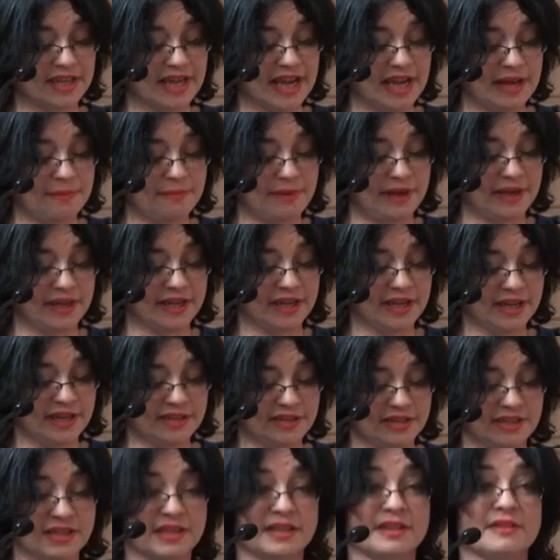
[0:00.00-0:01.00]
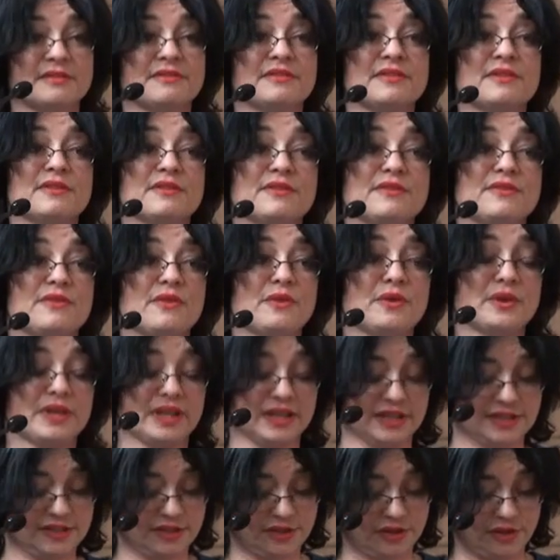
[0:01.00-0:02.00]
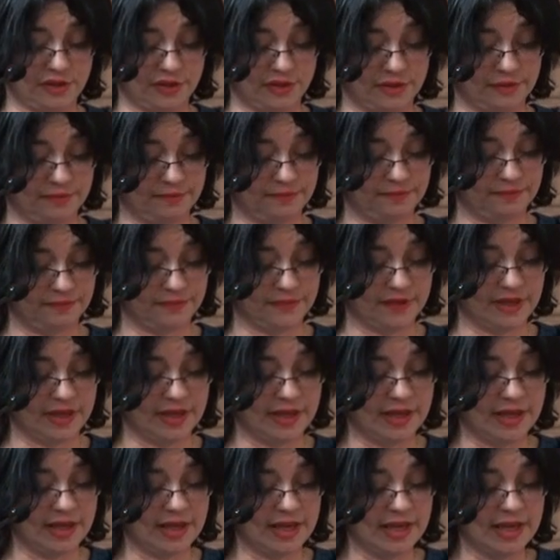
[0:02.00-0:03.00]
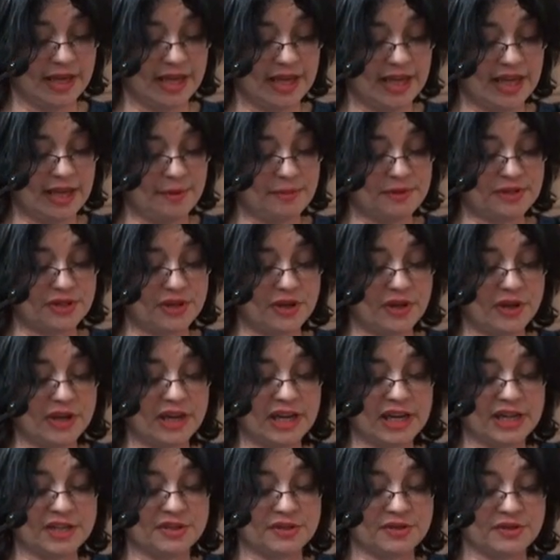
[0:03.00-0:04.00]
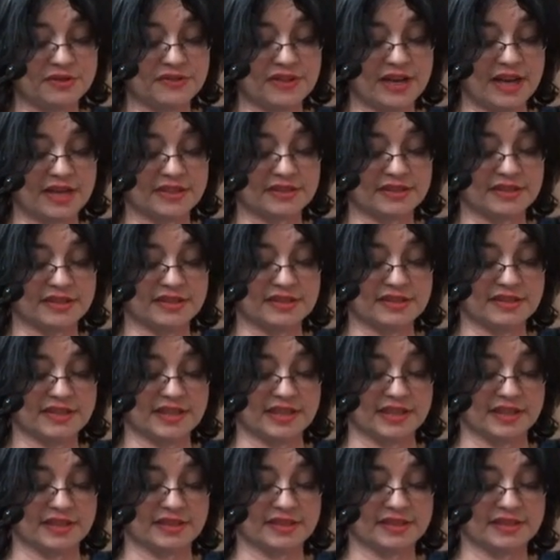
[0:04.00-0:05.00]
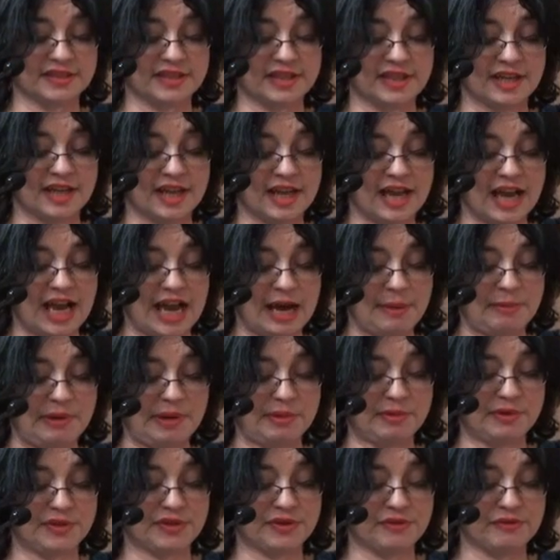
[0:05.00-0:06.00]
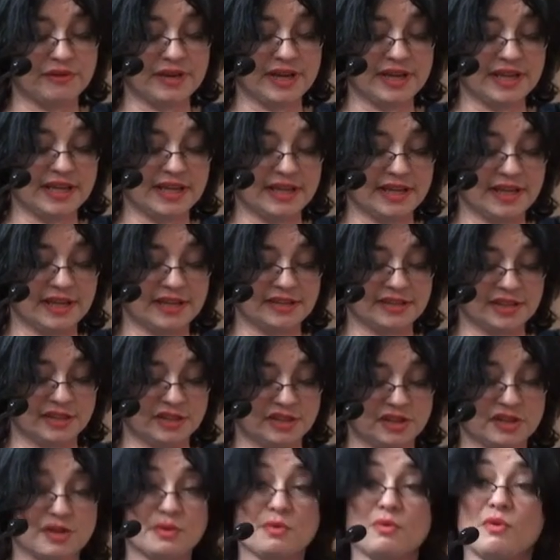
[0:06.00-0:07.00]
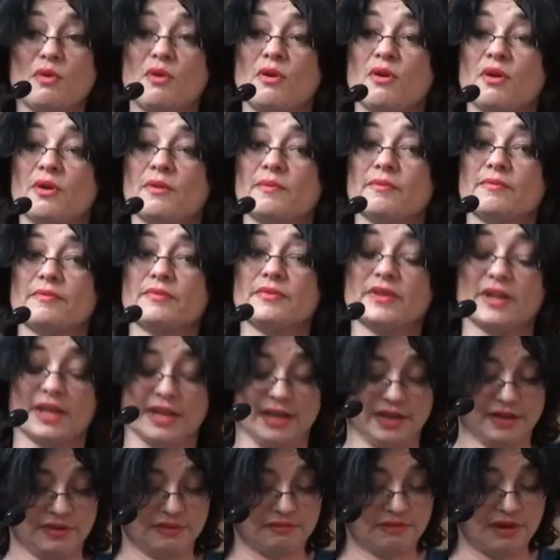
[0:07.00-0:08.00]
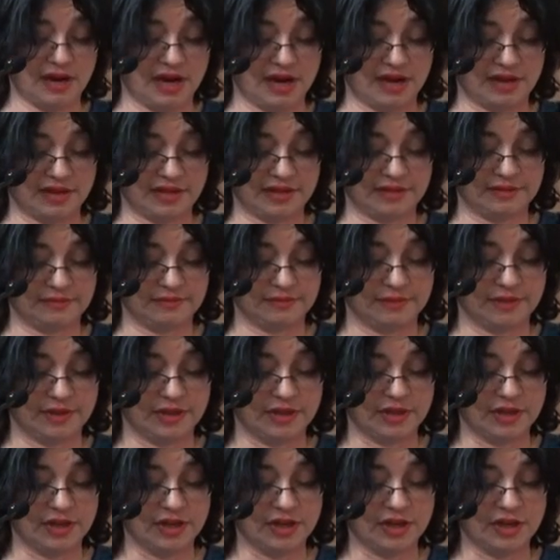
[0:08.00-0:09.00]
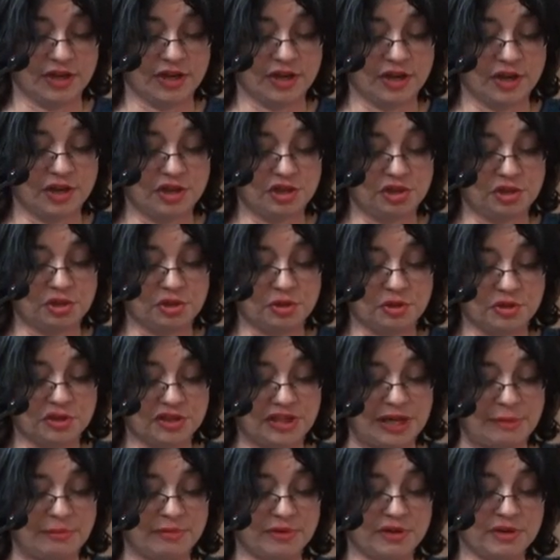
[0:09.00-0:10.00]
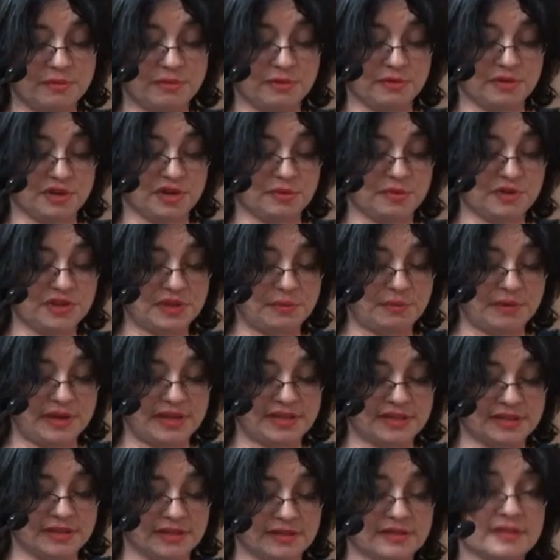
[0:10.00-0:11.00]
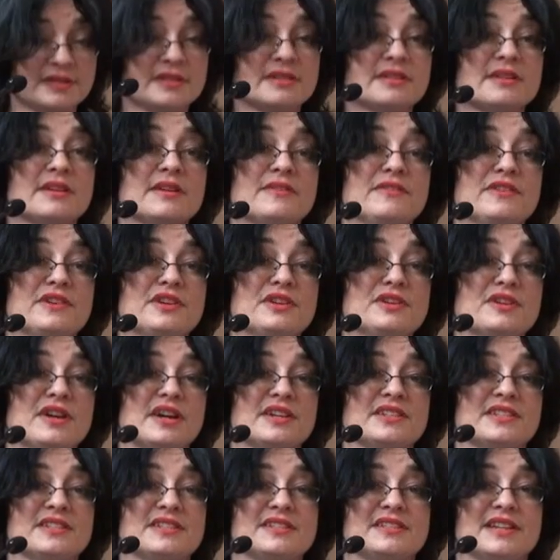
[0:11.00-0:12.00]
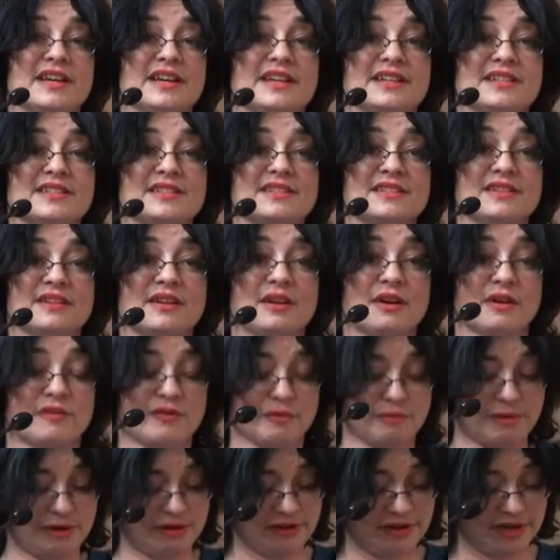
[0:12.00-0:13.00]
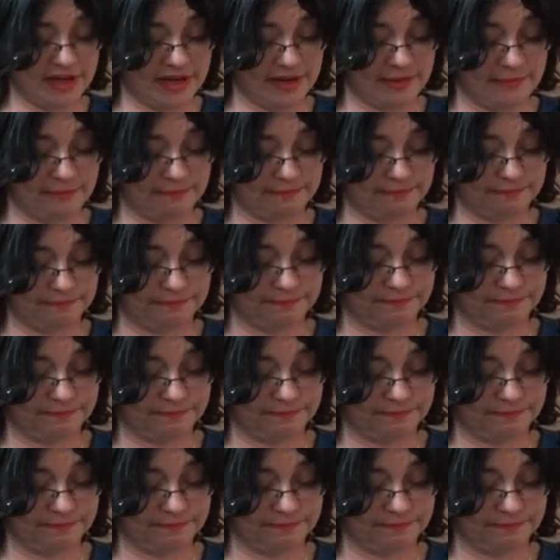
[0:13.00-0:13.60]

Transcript: and came back here to live 4 years ago. It was early 2006, and we were 3 years into the war in Iraq. George W. Bush was the President of the United States of America.